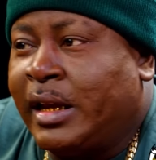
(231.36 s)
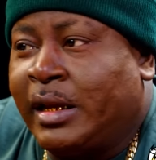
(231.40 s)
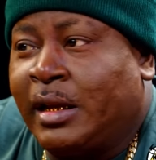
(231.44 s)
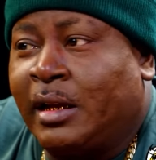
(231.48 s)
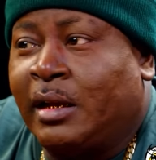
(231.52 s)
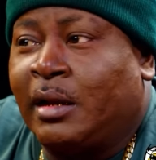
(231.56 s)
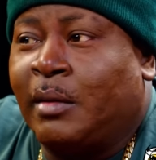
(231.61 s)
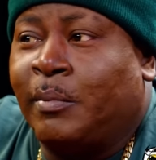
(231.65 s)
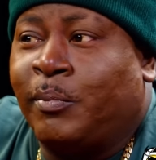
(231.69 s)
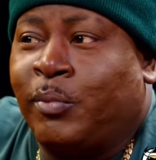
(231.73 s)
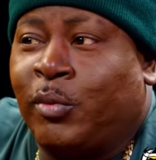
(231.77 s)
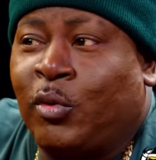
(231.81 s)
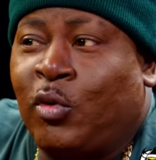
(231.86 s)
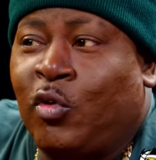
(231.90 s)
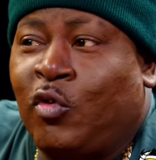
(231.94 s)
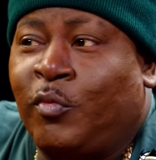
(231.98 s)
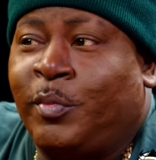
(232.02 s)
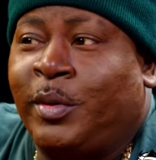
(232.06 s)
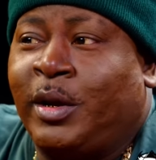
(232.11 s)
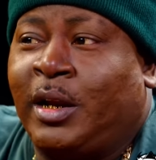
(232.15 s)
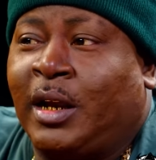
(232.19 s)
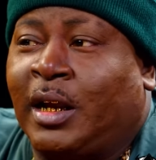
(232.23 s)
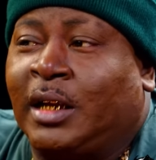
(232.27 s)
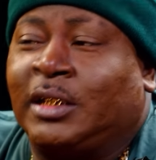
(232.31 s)
And then
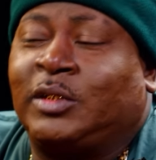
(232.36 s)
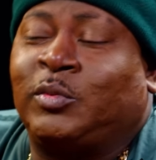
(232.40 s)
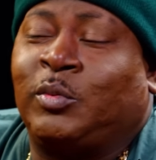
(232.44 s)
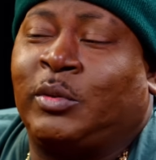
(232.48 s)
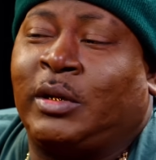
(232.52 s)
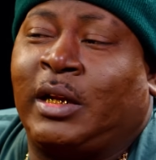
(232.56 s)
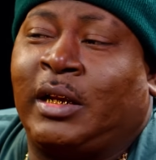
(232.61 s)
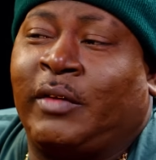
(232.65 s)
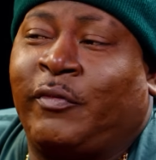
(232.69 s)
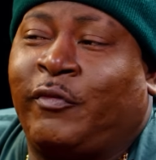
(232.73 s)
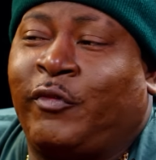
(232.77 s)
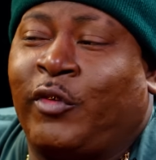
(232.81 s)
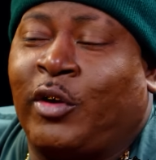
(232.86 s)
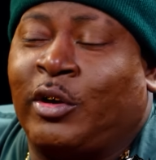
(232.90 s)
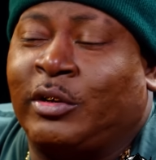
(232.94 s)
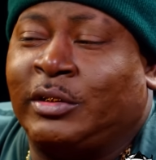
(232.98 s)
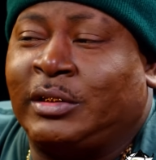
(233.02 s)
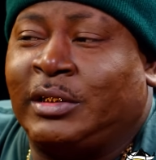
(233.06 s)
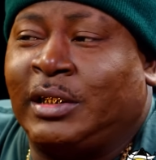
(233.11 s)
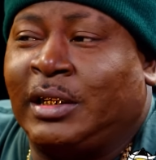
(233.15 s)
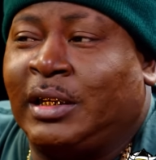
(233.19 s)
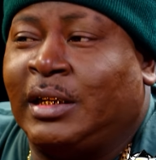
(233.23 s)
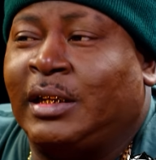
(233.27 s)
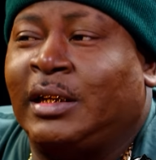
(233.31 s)
improved because when they
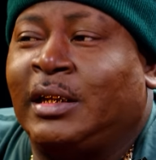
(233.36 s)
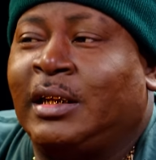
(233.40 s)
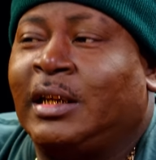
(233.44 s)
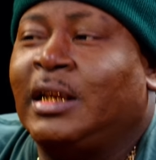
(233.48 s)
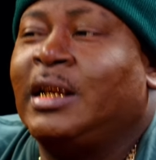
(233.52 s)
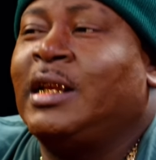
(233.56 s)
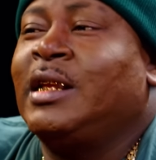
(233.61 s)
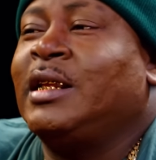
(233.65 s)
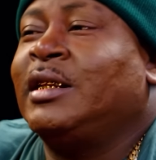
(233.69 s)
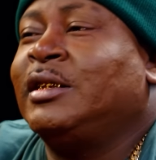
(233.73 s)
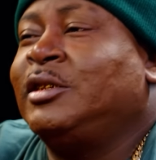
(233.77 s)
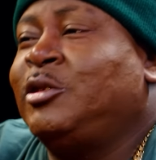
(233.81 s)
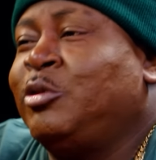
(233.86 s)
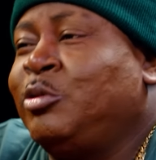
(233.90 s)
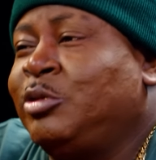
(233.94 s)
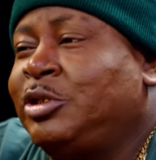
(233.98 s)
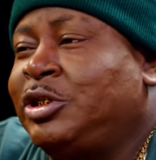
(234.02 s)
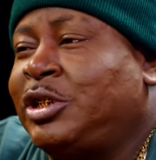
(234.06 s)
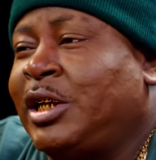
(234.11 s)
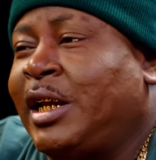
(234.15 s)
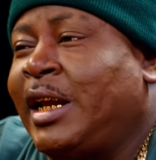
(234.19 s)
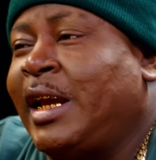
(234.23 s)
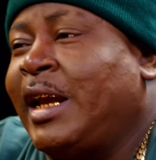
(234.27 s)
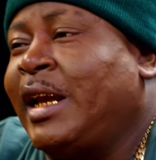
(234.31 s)
first did it,
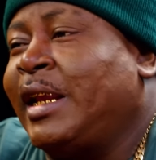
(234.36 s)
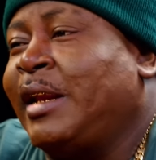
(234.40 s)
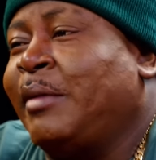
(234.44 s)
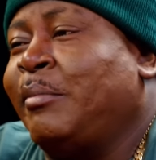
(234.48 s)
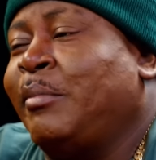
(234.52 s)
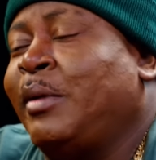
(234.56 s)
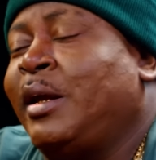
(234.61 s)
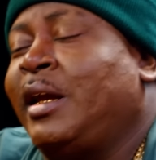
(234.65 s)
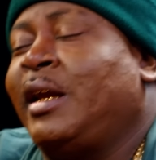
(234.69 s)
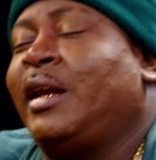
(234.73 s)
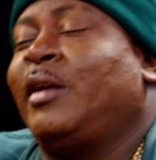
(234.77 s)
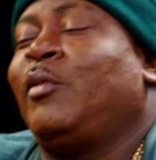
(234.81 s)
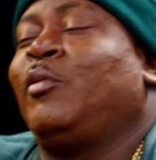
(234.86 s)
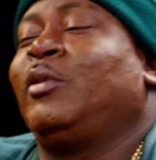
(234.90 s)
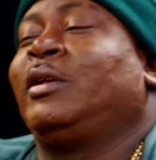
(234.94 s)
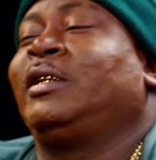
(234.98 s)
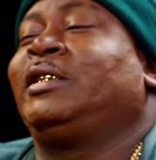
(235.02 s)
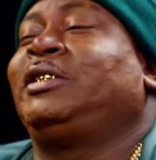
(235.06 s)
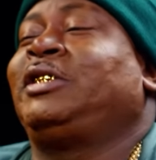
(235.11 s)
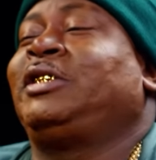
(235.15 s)
Touche had a man with a